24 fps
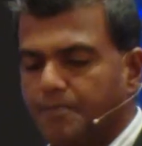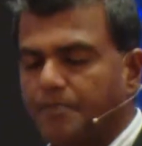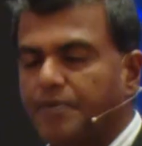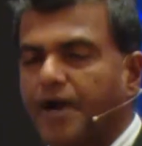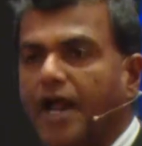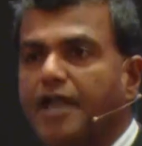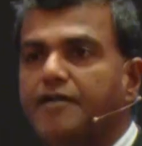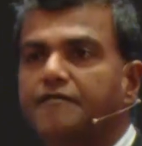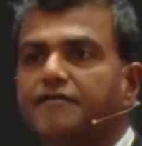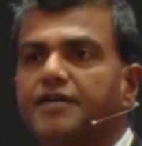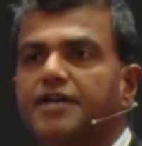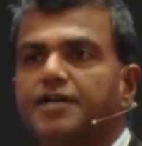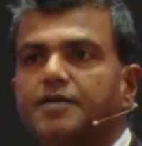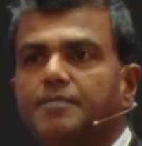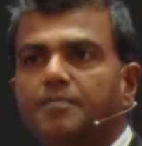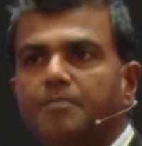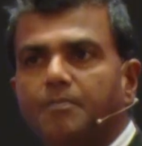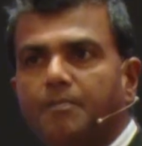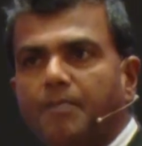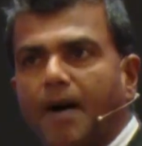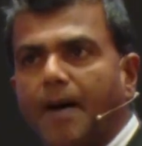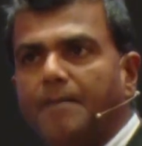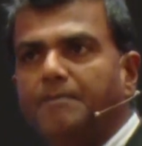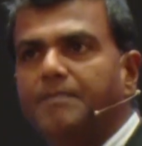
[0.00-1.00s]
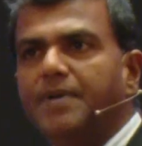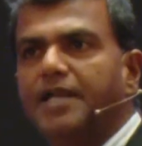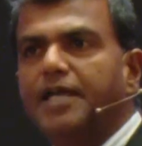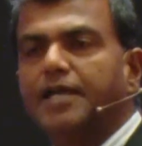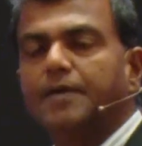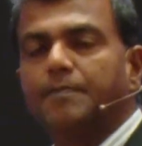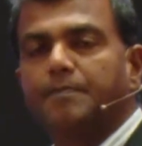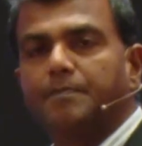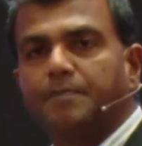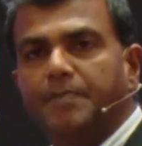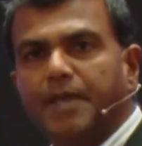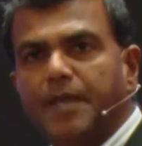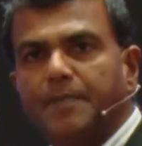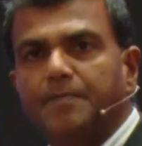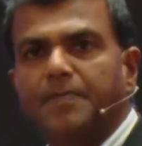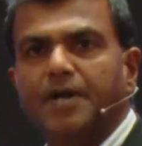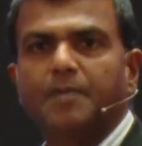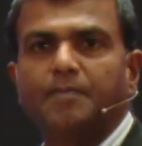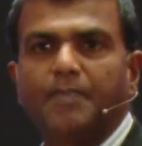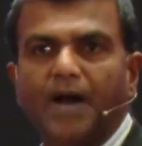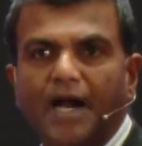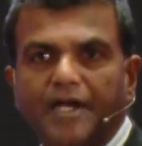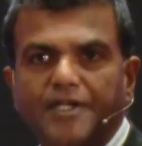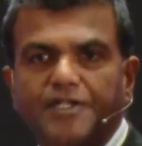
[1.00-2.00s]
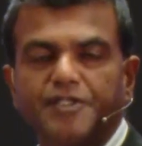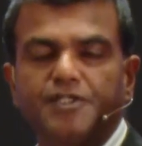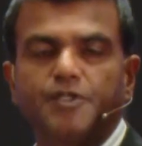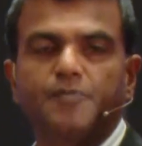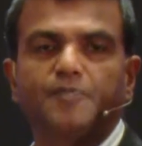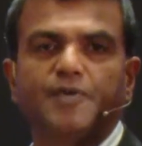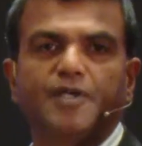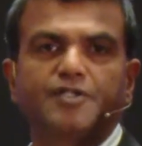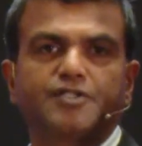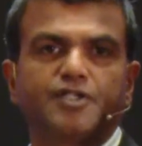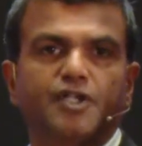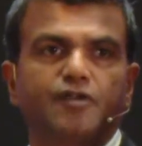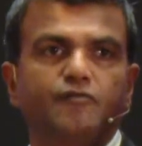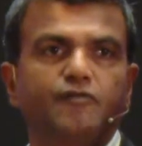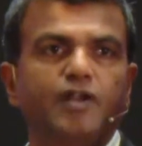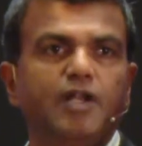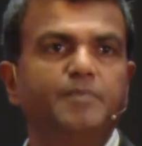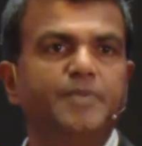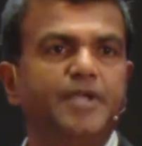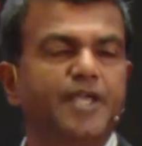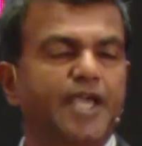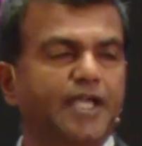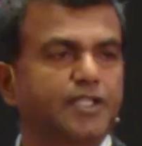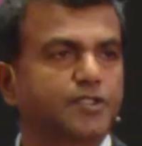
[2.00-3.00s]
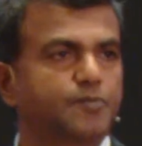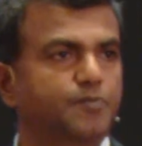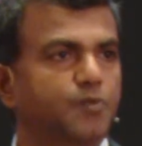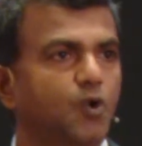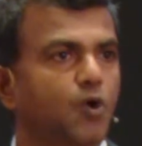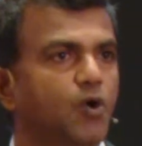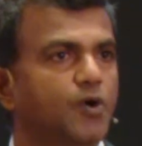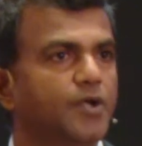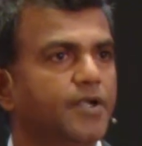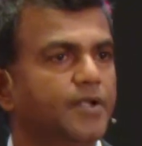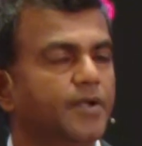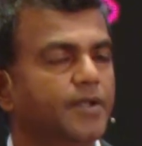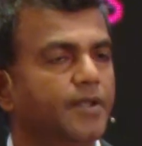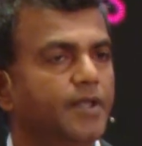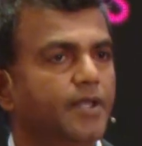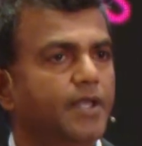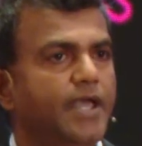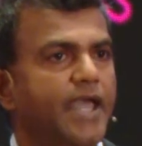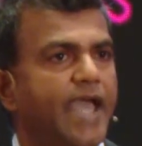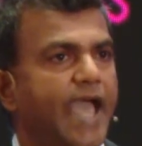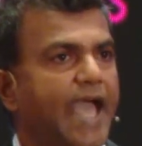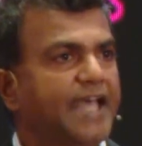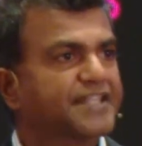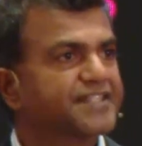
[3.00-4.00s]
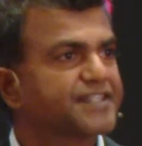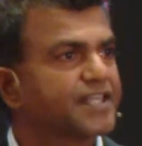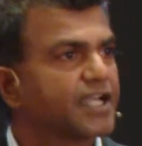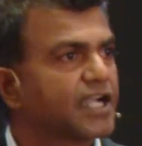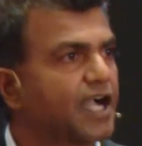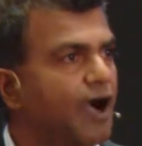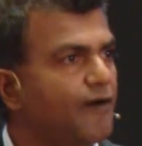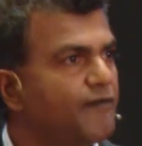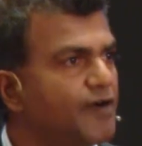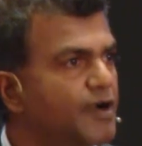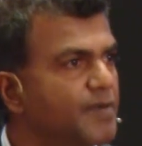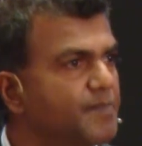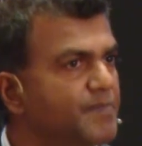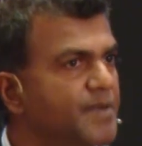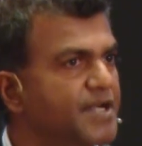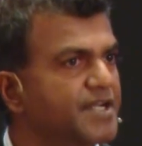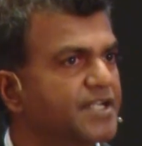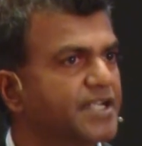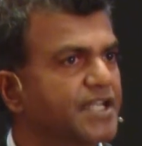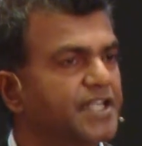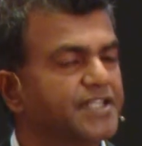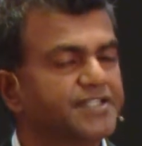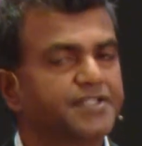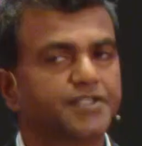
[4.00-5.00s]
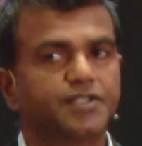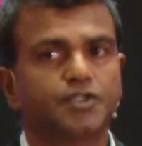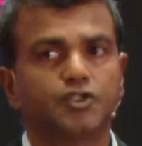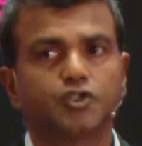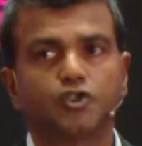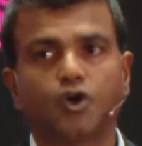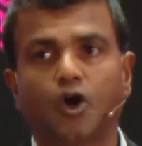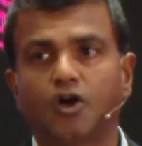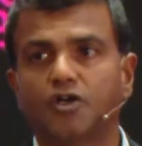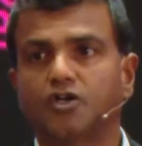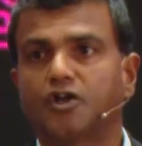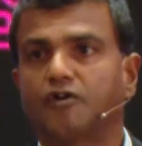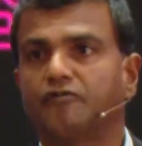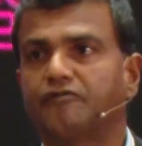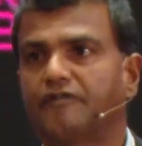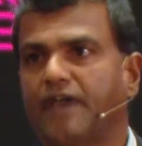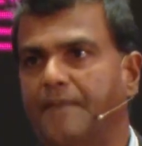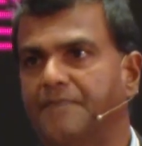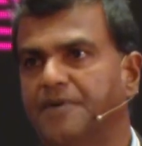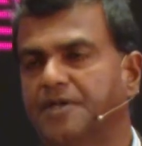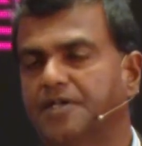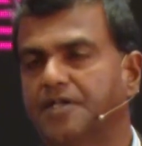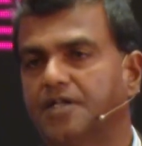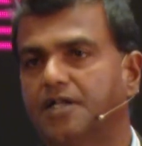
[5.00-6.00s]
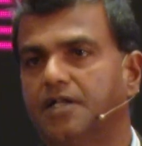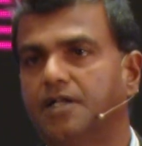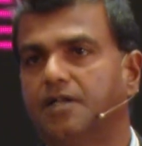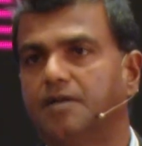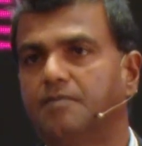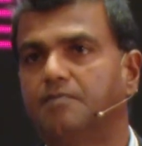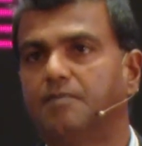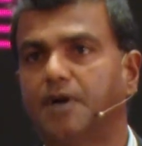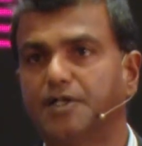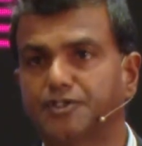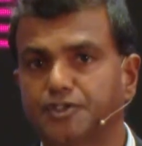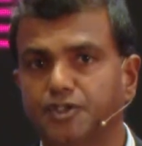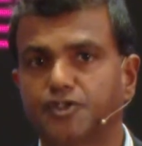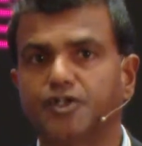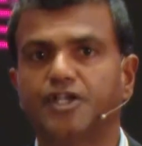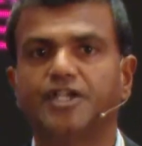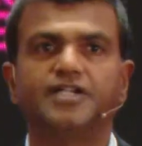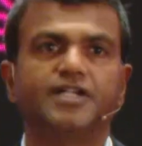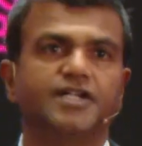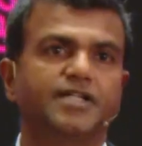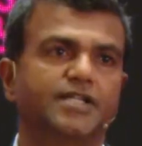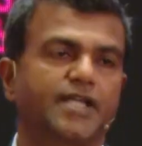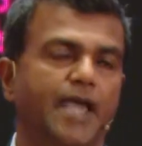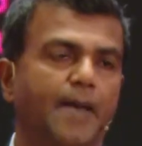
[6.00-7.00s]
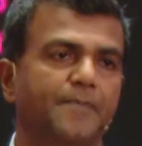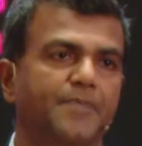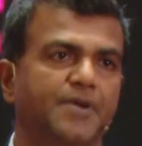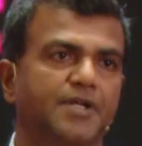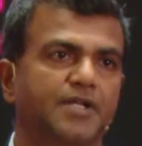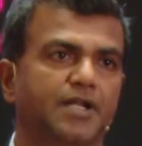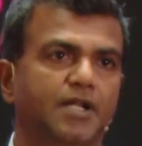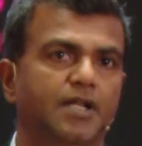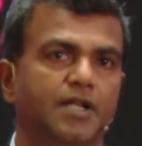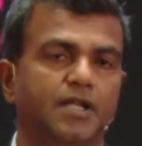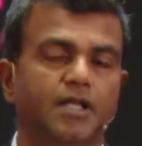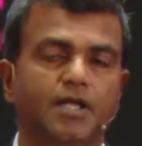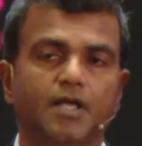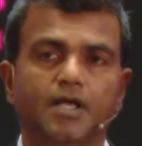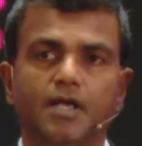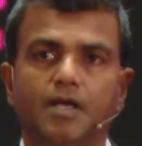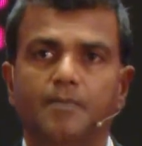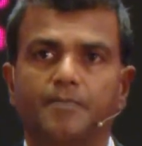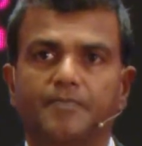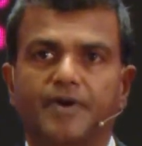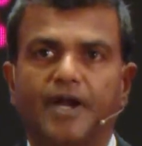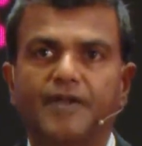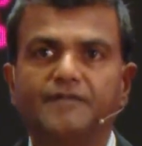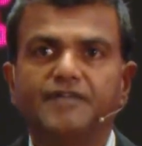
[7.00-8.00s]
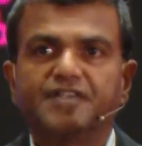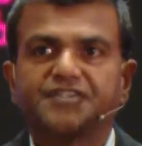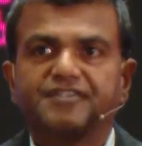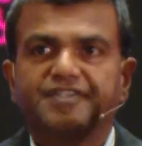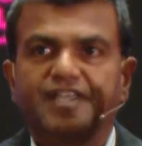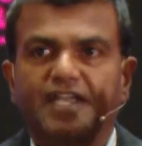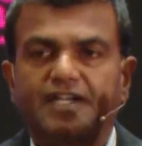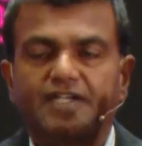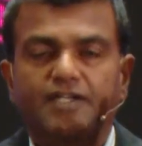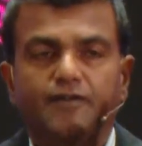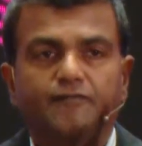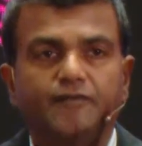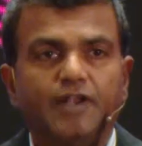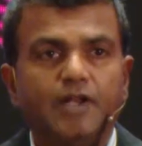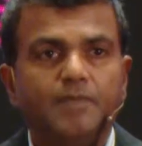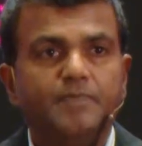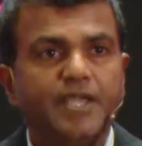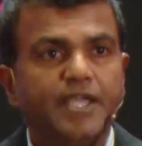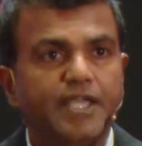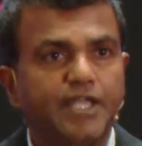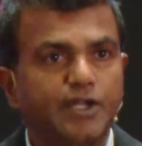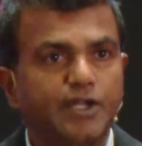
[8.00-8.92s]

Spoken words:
private, public, people participation will be explored. As the government is short of capital, much needed capital, private sector will be